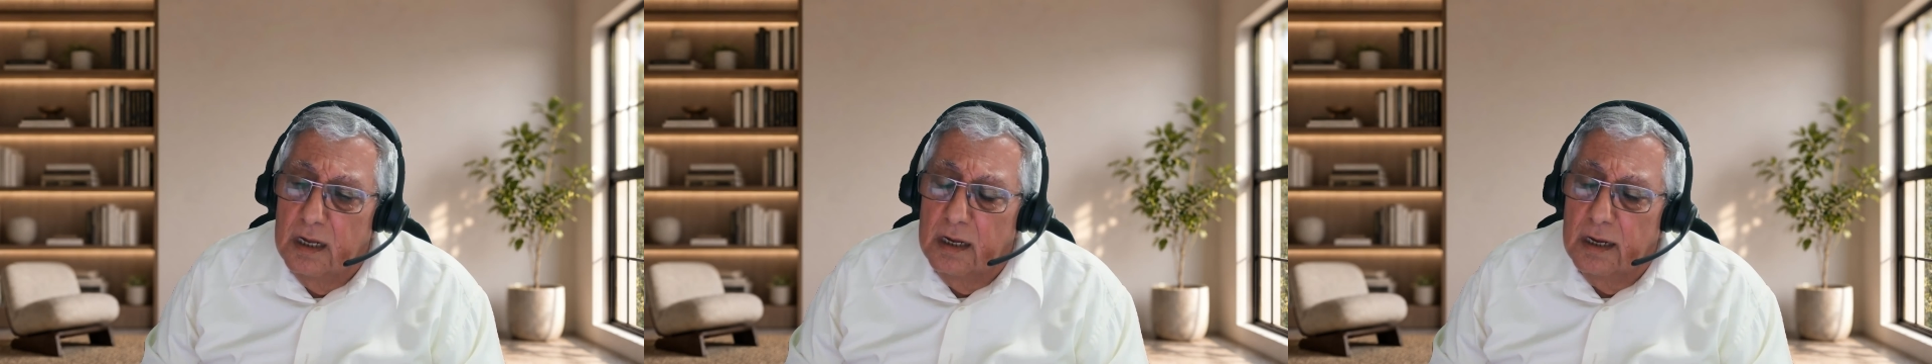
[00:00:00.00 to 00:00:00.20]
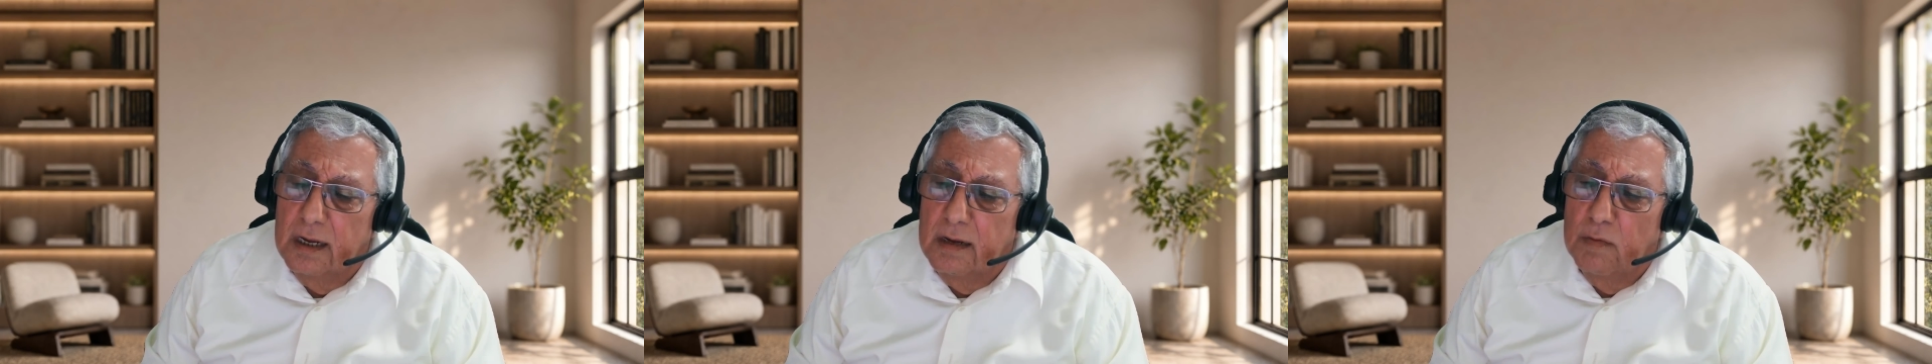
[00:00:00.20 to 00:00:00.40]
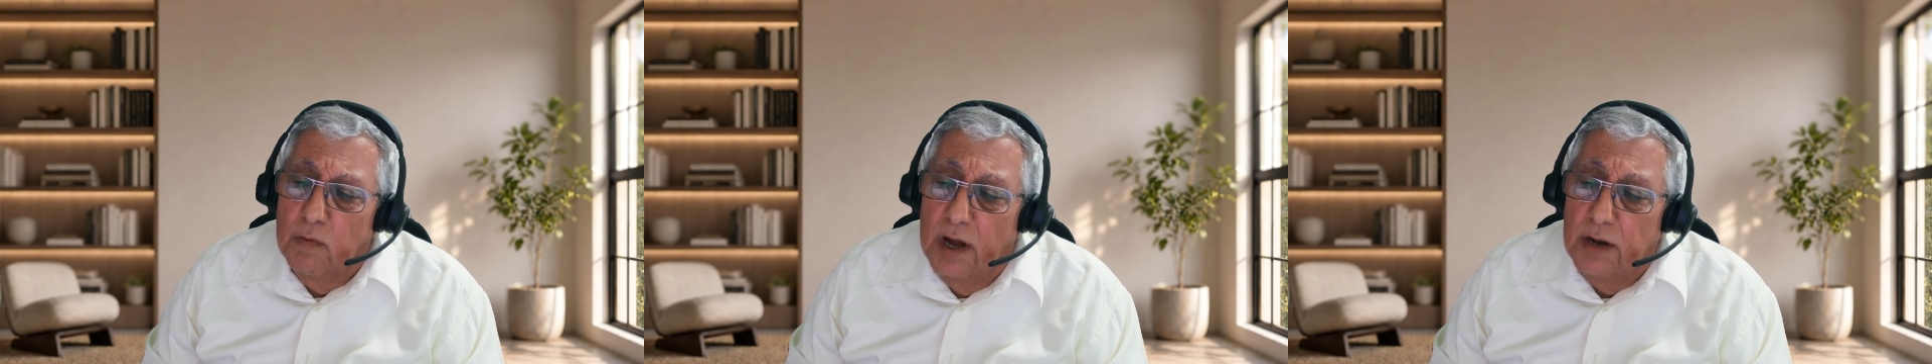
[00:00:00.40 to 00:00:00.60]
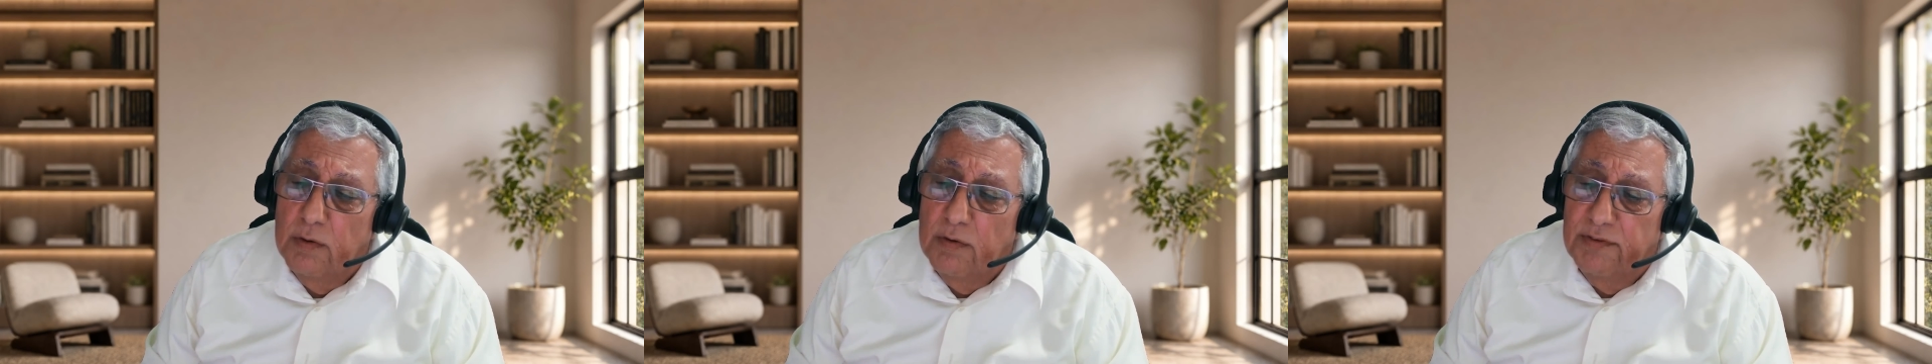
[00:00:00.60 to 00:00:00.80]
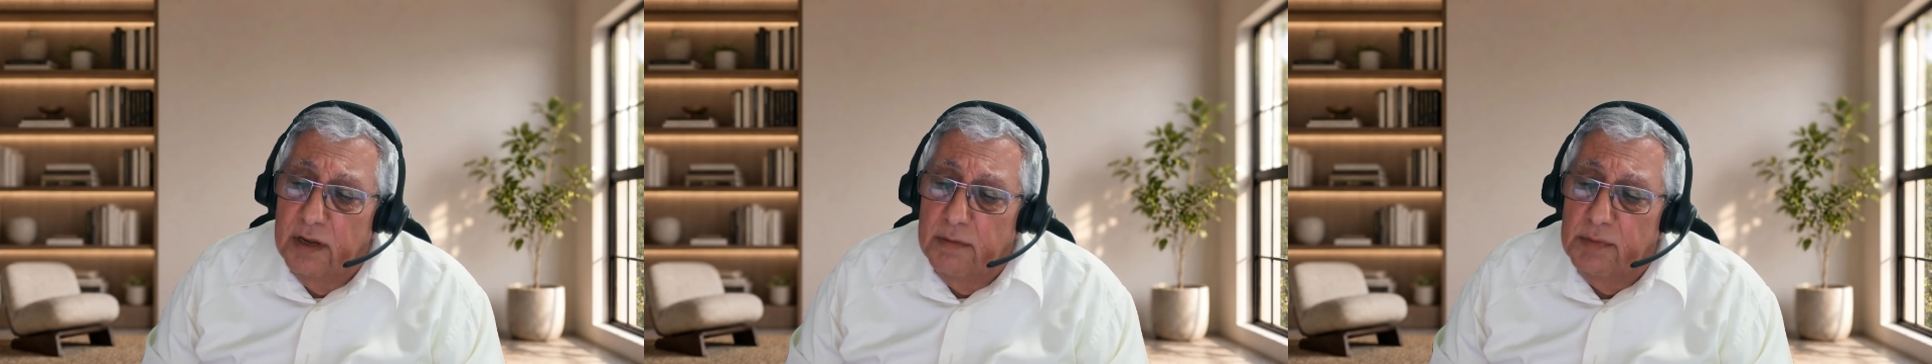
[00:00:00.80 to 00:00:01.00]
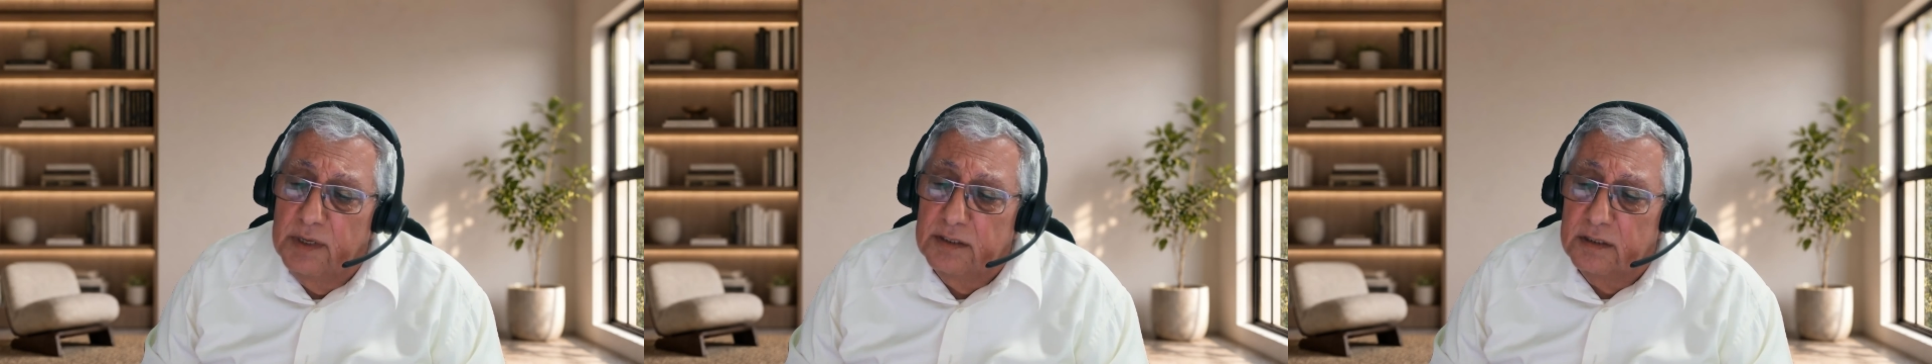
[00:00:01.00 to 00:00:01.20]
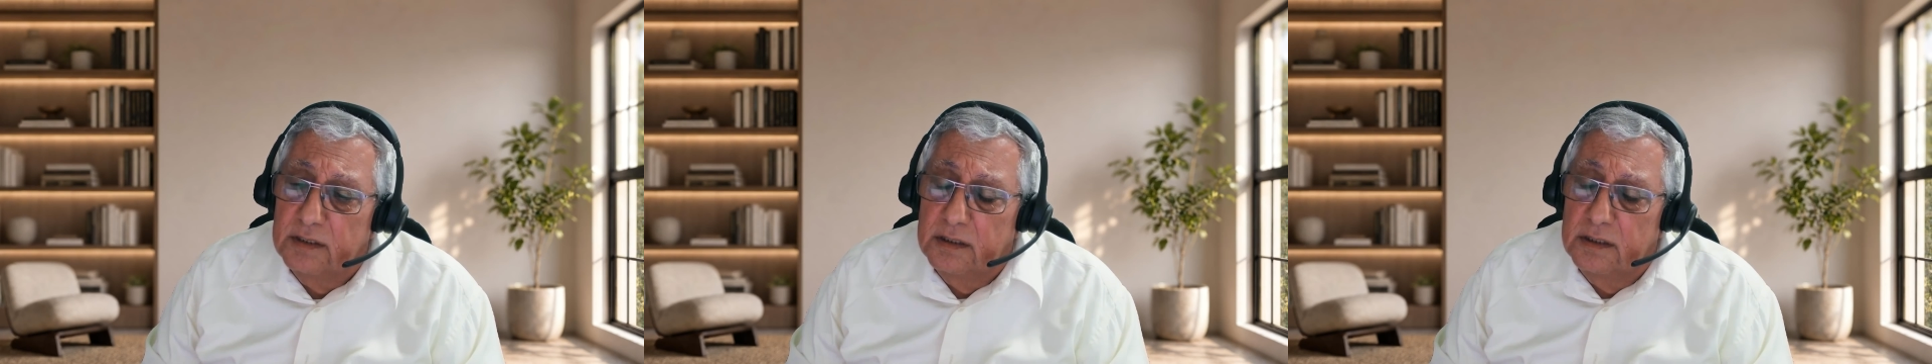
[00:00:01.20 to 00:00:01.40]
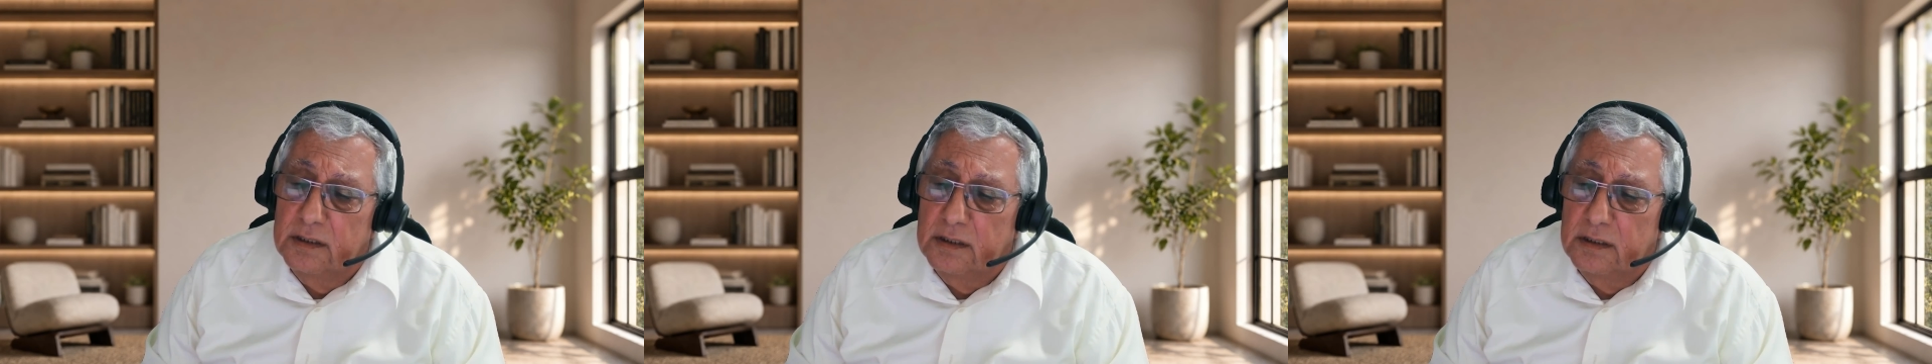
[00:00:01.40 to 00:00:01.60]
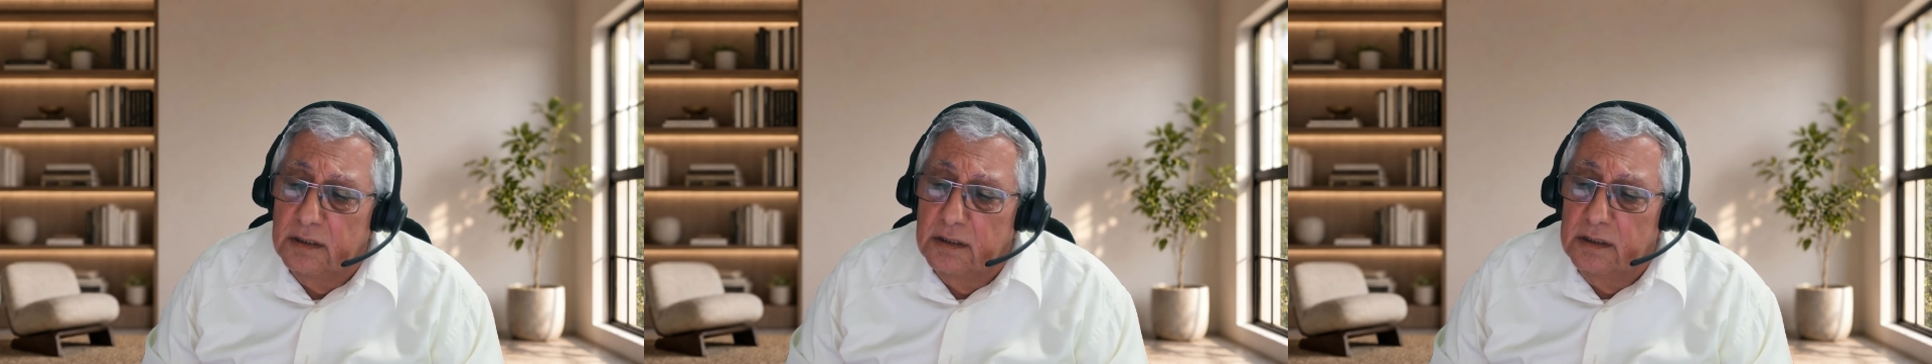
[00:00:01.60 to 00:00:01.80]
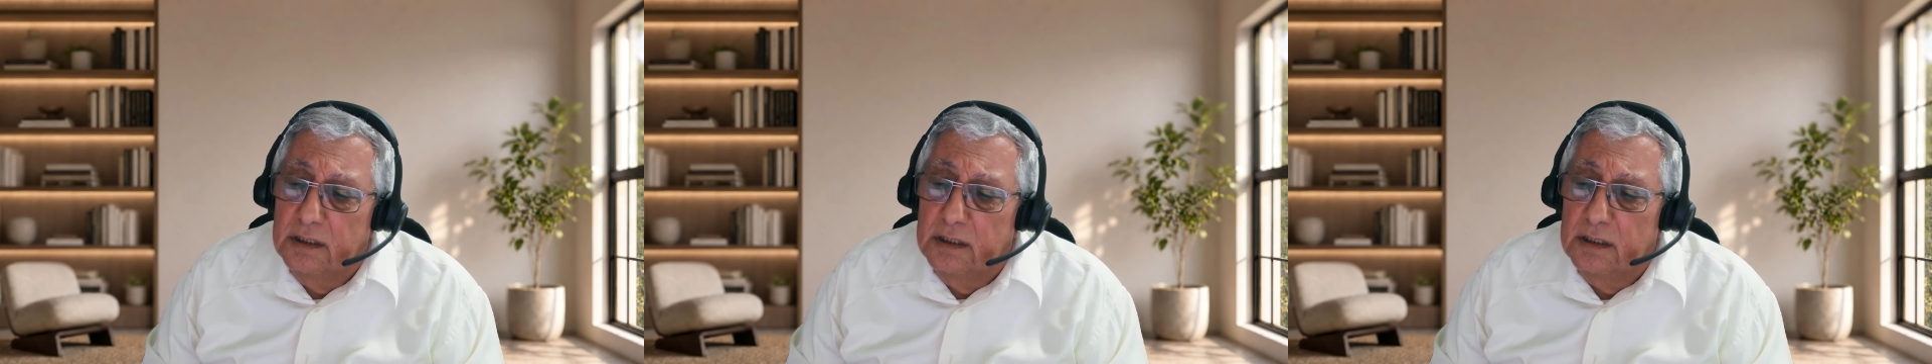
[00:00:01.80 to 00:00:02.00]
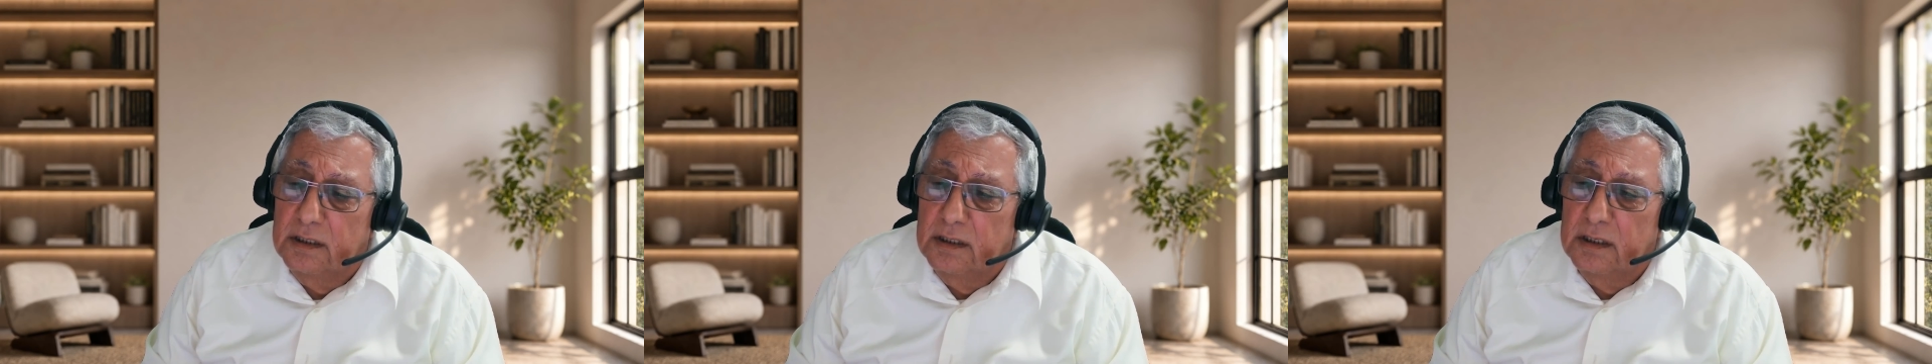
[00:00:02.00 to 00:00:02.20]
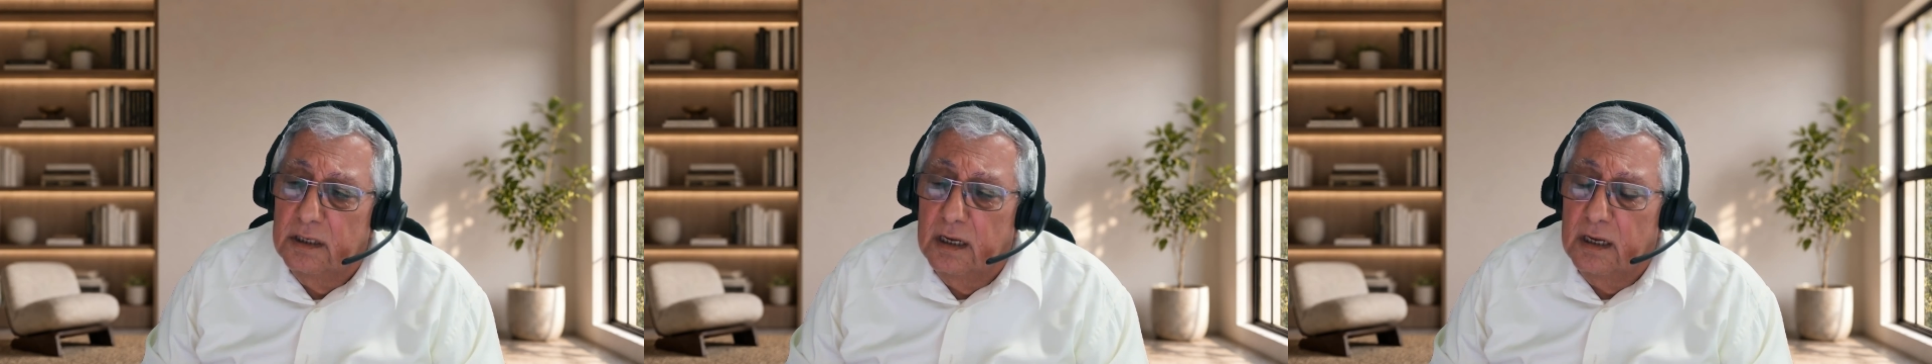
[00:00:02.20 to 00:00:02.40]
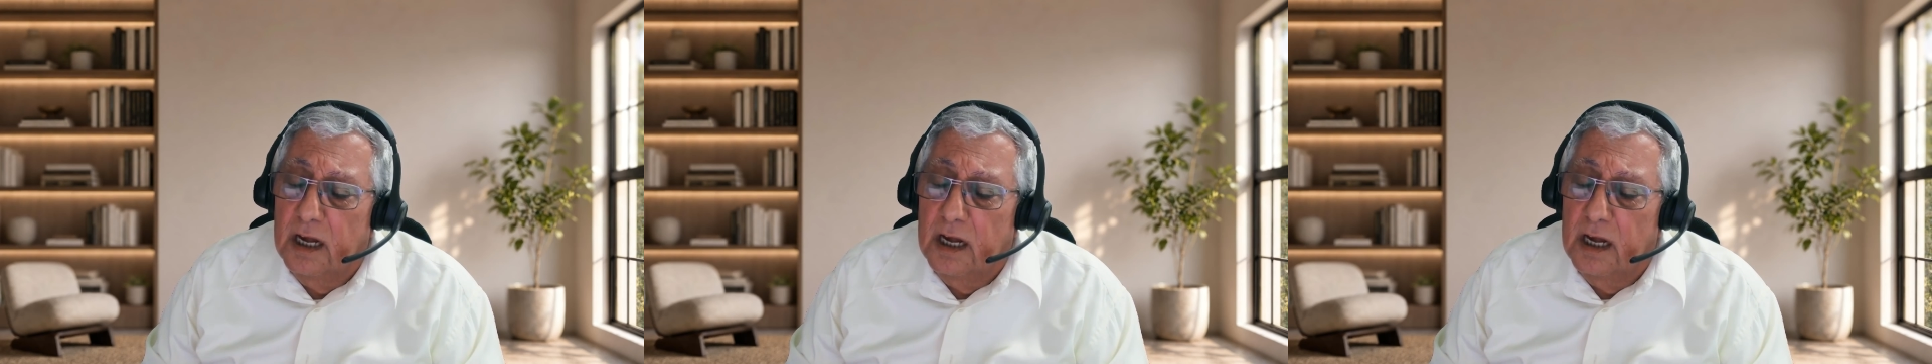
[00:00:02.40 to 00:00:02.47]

One of them is the